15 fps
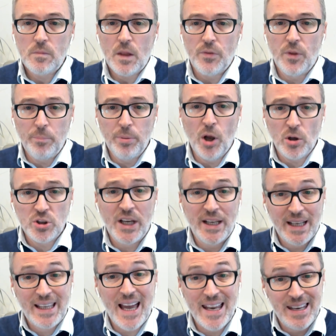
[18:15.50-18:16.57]
the blockchain,
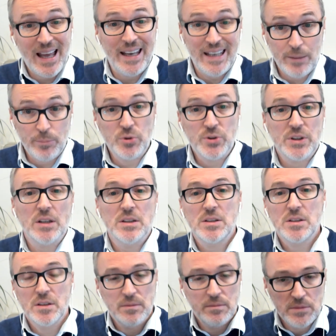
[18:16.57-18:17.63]
again, enables
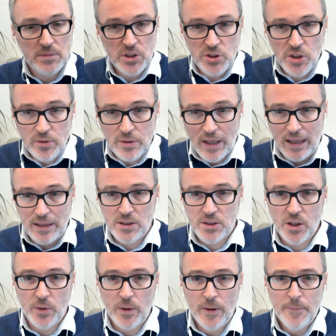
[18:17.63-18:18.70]
us to do that.
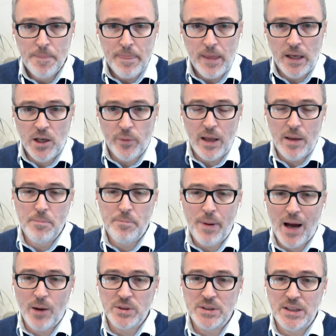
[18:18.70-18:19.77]
So, you know, it
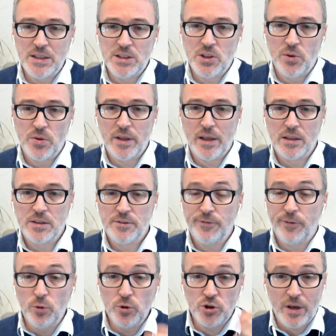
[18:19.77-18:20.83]
empowers these two things,
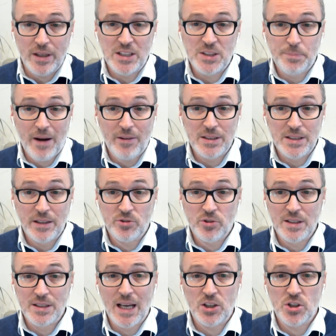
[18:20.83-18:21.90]
full transparency of
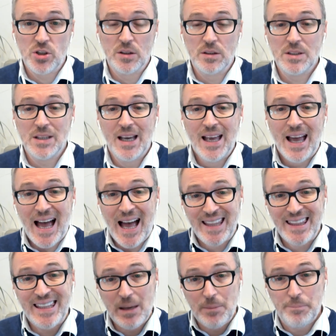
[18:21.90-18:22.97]
transactions
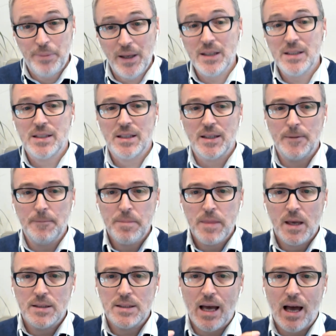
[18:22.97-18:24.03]
and the ability
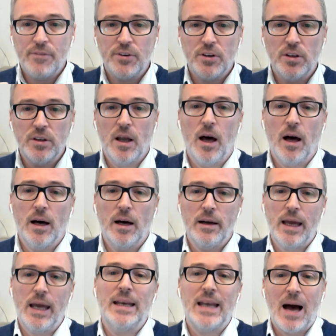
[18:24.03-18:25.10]
to have an
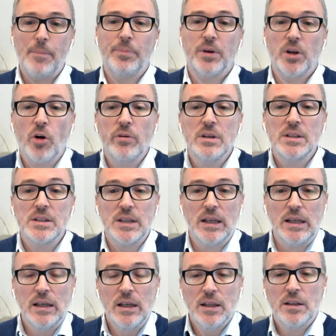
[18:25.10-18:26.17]
in-app
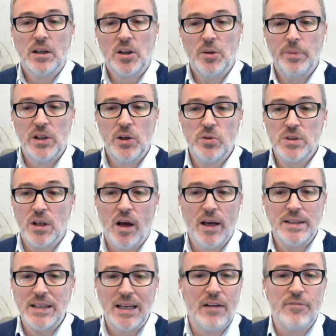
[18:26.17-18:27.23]
currency that can be
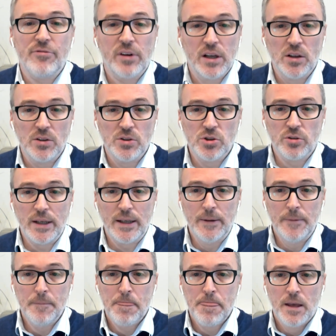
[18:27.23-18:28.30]
utilized in every country.
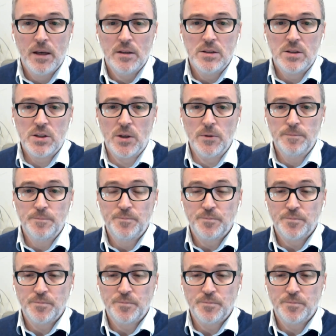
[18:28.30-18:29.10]
So